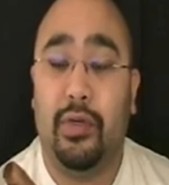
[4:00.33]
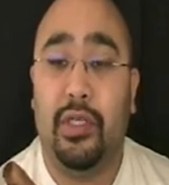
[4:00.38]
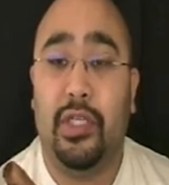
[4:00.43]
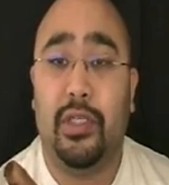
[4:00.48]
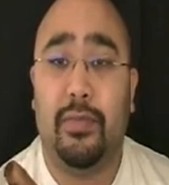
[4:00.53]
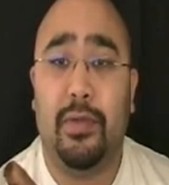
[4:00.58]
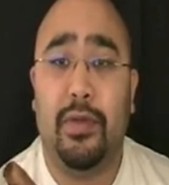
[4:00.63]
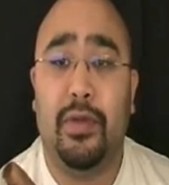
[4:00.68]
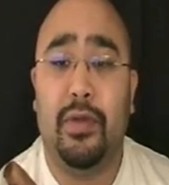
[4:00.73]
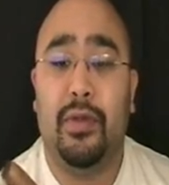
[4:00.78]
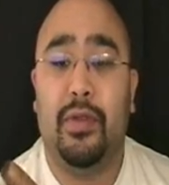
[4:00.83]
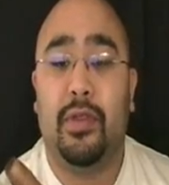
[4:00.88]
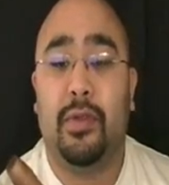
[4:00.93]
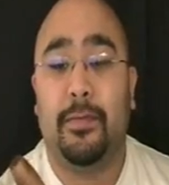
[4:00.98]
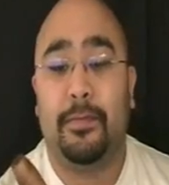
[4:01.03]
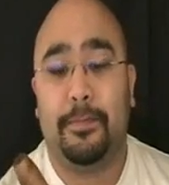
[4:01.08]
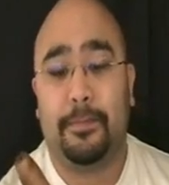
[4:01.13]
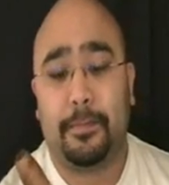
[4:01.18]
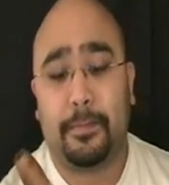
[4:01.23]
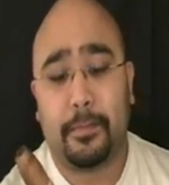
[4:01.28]
really smooth.
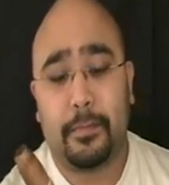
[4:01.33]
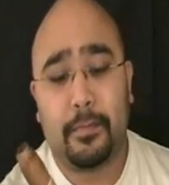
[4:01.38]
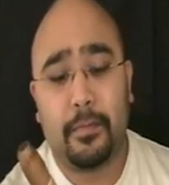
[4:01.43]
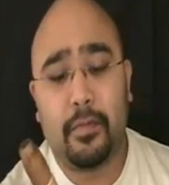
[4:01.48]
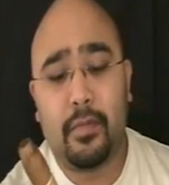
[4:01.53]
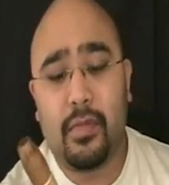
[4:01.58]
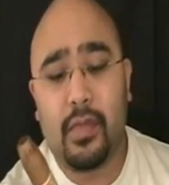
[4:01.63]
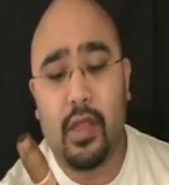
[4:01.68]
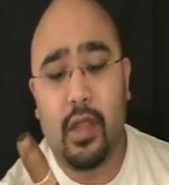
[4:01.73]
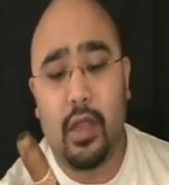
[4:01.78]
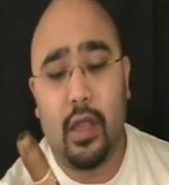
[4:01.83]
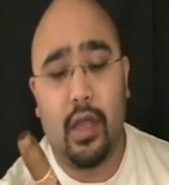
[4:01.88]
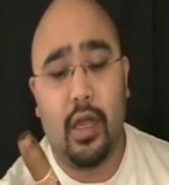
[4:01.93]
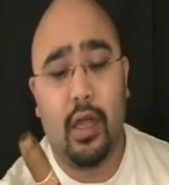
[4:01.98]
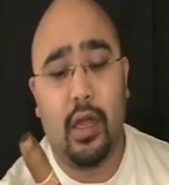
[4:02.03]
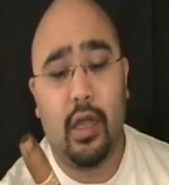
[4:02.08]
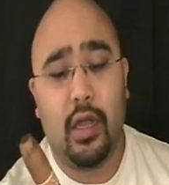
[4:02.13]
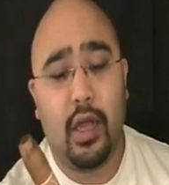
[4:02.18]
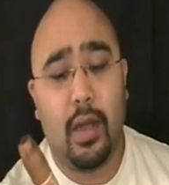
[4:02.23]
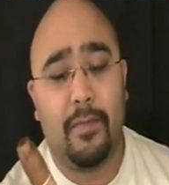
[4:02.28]

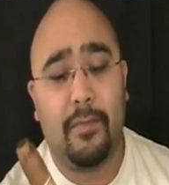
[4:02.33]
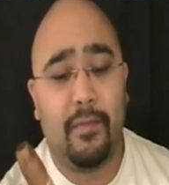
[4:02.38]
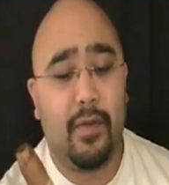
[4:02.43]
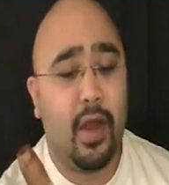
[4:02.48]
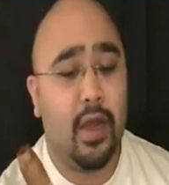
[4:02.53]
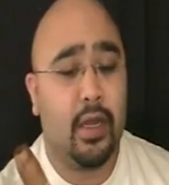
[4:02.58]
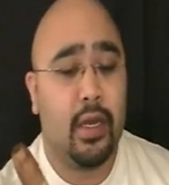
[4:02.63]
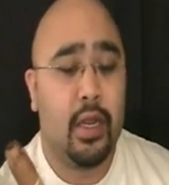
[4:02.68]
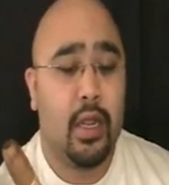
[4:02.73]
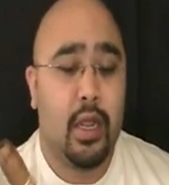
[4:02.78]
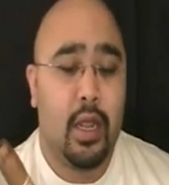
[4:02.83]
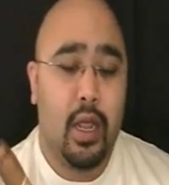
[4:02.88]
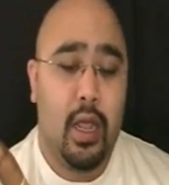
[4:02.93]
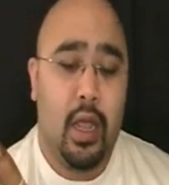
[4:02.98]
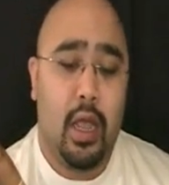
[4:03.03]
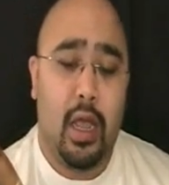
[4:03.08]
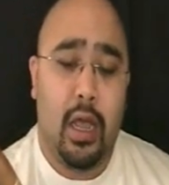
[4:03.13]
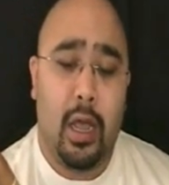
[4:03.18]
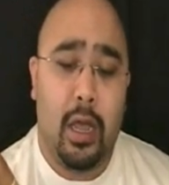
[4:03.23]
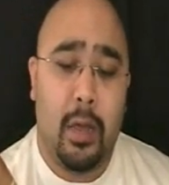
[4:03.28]
Up front,
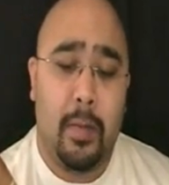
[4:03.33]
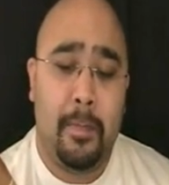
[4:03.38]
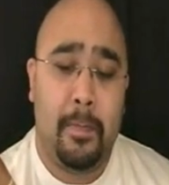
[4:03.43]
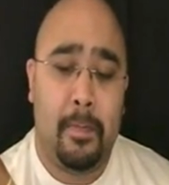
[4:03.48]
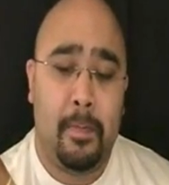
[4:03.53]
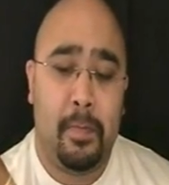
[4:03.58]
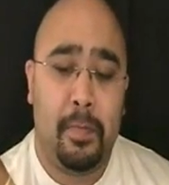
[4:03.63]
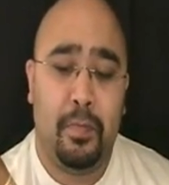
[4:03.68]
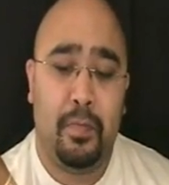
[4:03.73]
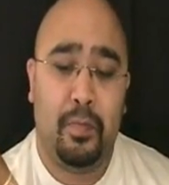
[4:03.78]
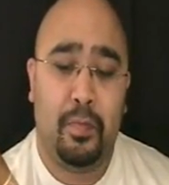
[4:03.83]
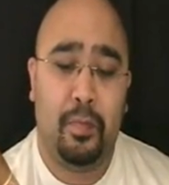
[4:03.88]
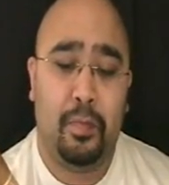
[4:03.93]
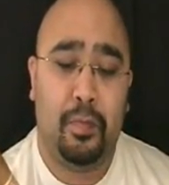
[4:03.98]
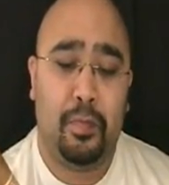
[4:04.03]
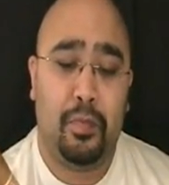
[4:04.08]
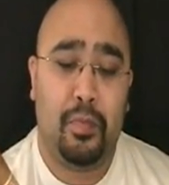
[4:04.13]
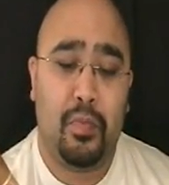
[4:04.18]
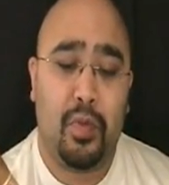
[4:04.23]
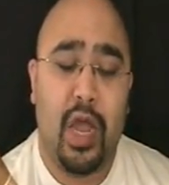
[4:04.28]
well,
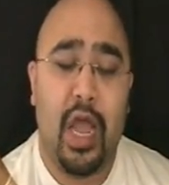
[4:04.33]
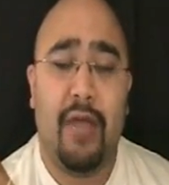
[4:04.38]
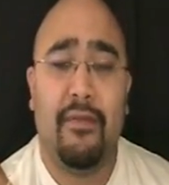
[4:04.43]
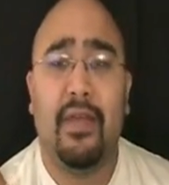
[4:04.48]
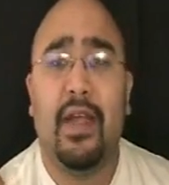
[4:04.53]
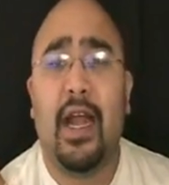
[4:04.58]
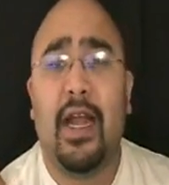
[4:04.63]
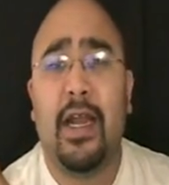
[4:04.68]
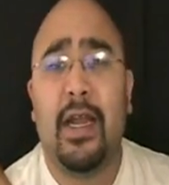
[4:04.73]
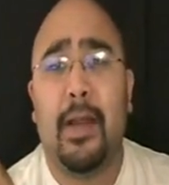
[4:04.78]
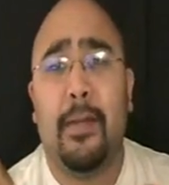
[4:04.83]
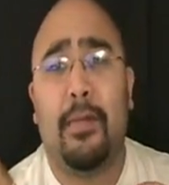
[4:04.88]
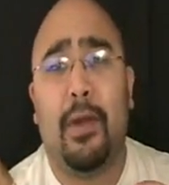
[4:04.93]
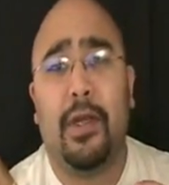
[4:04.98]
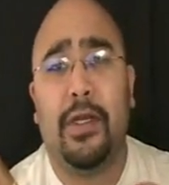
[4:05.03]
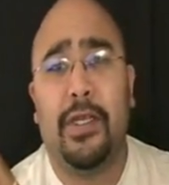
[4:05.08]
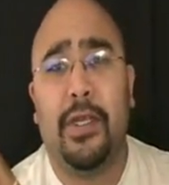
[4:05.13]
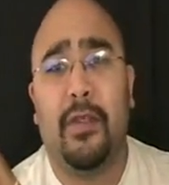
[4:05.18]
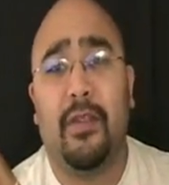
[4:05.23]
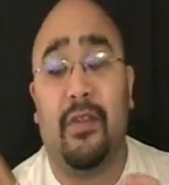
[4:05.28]
I haven't got any
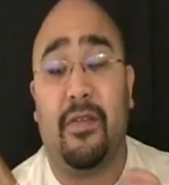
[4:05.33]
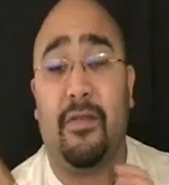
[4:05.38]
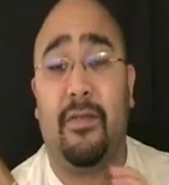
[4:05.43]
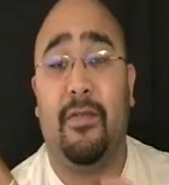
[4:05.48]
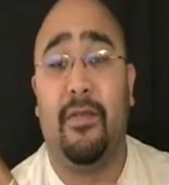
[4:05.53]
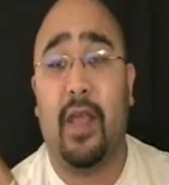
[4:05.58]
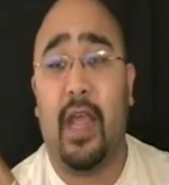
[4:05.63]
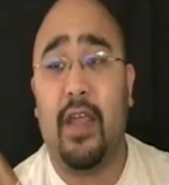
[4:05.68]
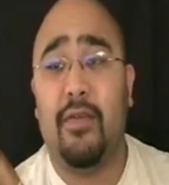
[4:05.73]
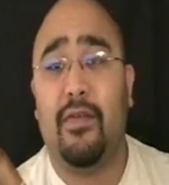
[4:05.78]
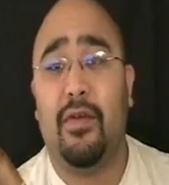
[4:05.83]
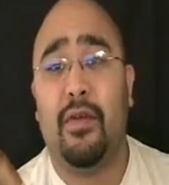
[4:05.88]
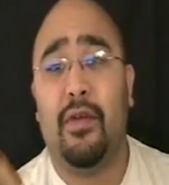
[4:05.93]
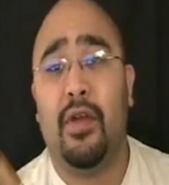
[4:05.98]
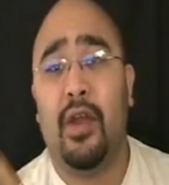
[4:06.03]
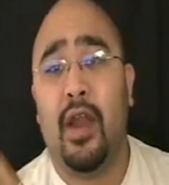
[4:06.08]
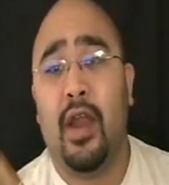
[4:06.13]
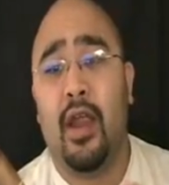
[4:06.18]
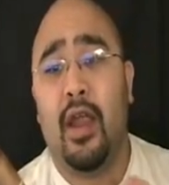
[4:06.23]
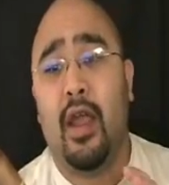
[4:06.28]
particular
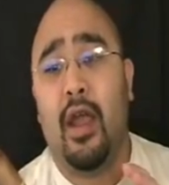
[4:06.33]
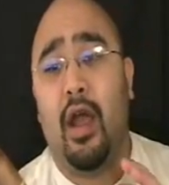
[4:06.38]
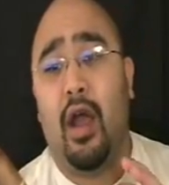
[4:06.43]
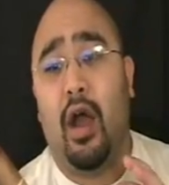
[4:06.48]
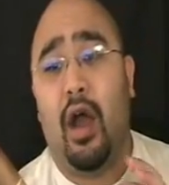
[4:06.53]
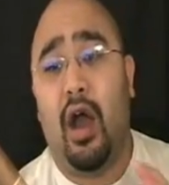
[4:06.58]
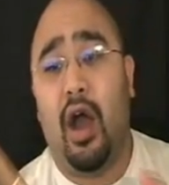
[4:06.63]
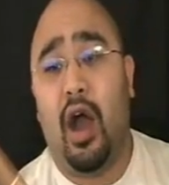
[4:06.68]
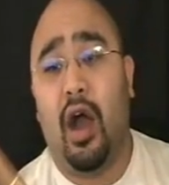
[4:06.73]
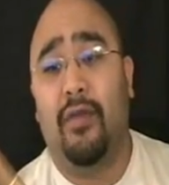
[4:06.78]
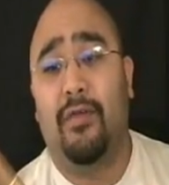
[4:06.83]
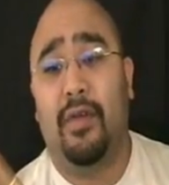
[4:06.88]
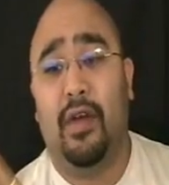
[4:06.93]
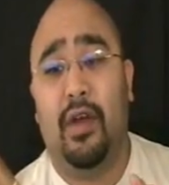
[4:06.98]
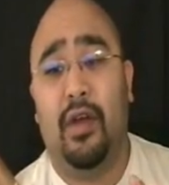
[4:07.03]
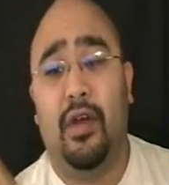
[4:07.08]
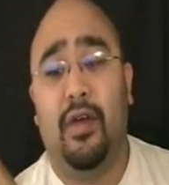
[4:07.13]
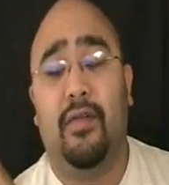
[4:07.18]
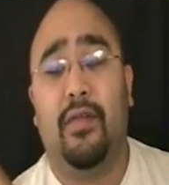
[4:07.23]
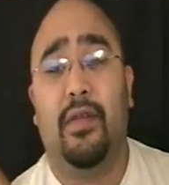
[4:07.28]
flavor off
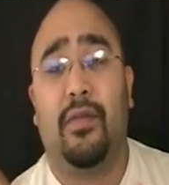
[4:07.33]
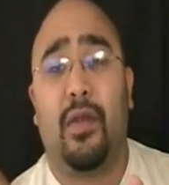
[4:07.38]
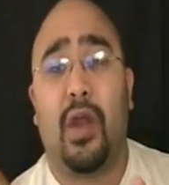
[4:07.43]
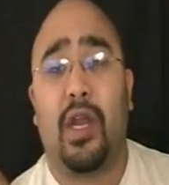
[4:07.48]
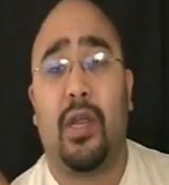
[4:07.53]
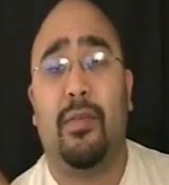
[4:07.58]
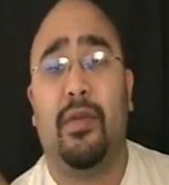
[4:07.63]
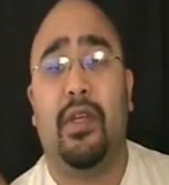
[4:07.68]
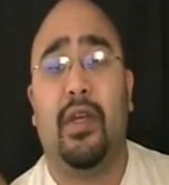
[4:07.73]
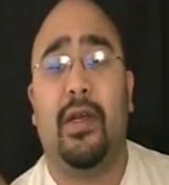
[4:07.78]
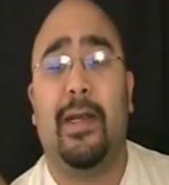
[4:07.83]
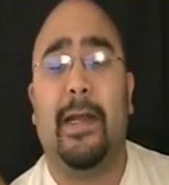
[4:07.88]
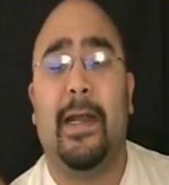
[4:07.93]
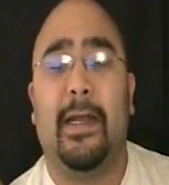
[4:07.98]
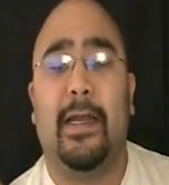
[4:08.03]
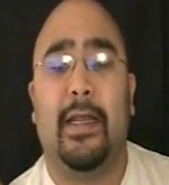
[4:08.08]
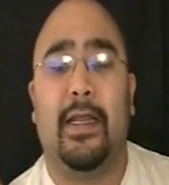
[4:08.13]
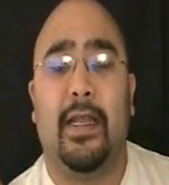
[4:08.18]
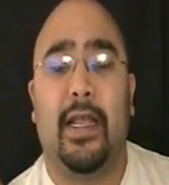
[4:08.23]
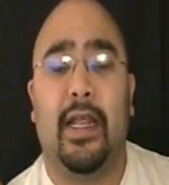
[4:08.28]
of the Rocky Patel
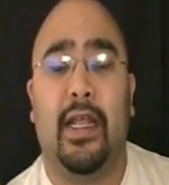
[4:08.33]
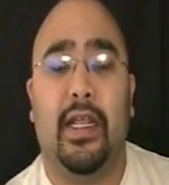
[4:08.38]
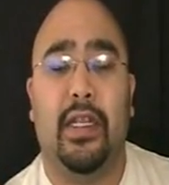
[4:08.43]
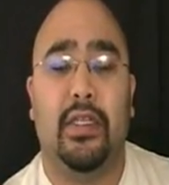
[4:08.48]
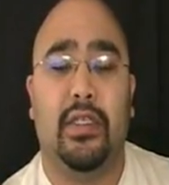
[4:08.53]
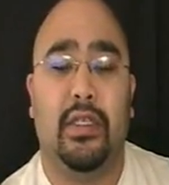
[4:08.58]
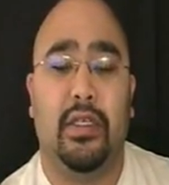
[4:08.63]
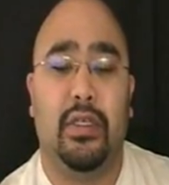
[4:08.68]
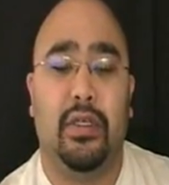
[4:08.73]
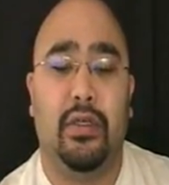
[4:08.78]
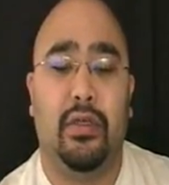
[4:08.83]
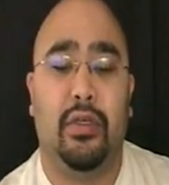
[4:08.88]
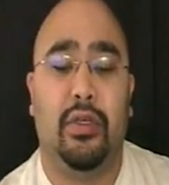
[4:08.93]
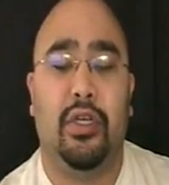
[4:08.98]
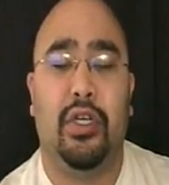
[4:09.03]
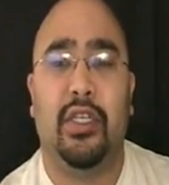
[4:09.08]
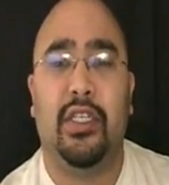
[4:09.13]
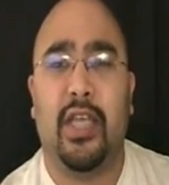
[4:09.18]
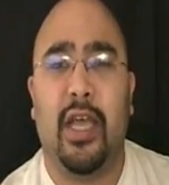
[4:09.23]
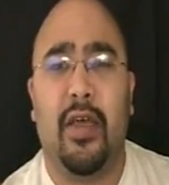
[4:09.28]
Connecticut yet.
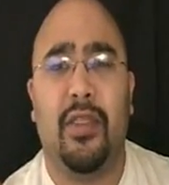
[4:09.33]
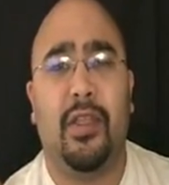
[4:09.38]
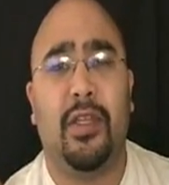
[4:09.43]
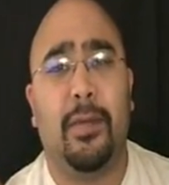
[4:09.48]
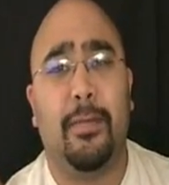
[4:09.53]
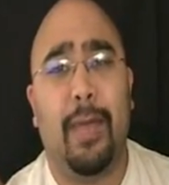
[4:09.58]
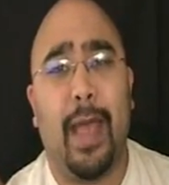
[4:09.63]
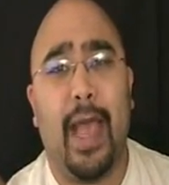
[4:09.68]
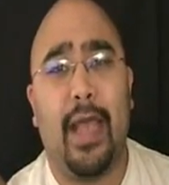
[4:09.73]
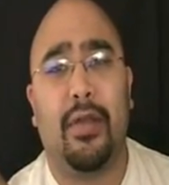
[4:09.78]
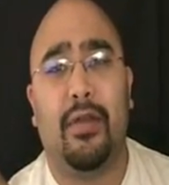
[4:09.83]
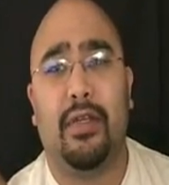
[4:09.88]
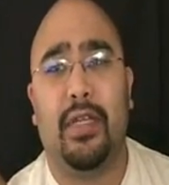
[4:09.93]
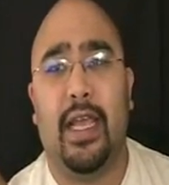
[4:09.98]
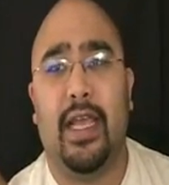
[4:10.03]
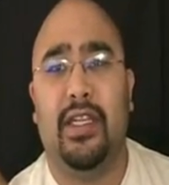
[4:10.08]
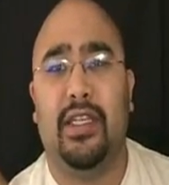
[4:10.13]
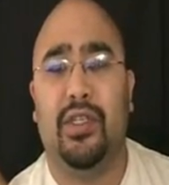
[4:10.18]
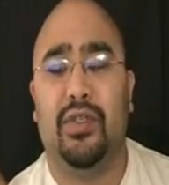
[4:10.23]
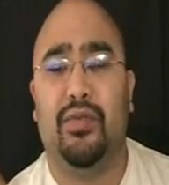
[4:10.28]
You can tell the tobacco
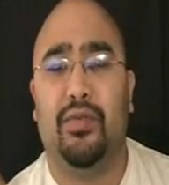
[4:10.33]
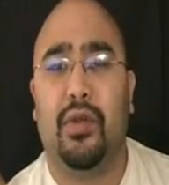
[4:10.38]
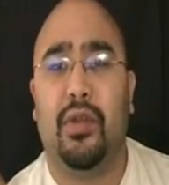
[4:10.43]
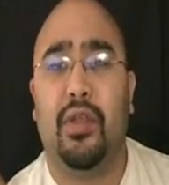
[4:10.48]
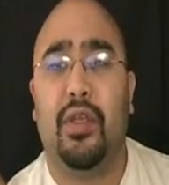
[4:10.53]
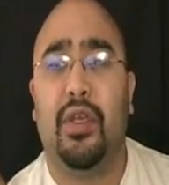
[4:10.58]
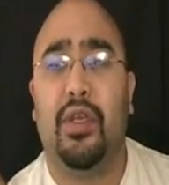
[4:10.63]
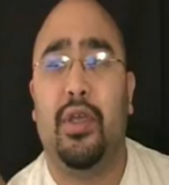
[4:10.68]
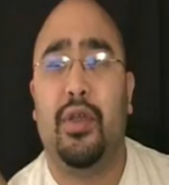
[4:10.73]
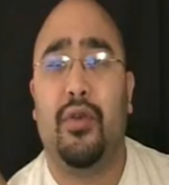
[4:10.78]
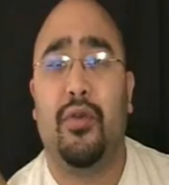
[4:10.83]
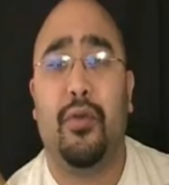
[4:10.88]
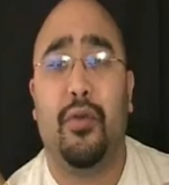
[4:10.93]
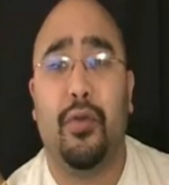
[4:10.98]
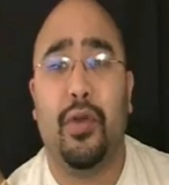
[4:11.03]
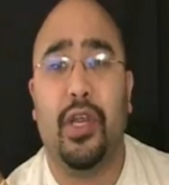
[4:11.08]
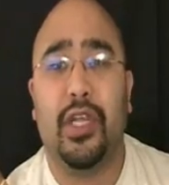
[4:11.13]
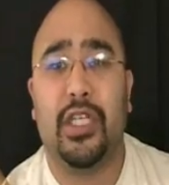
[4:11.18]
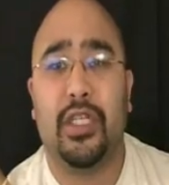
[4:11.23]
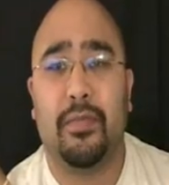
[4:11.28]
taste is really
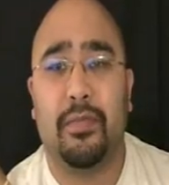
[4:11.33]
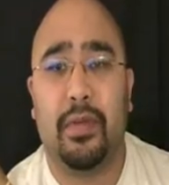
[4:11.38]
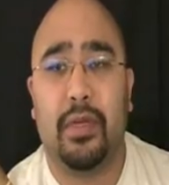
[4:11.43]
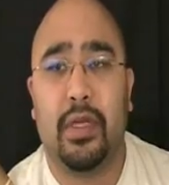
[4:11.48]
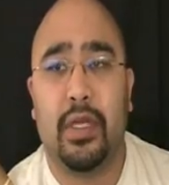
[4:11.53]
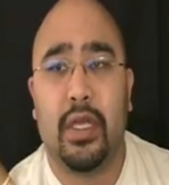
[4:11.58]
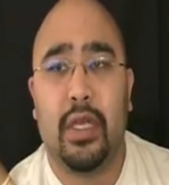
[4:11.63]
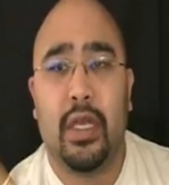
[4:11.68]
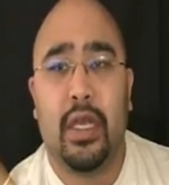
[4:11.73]
crisp.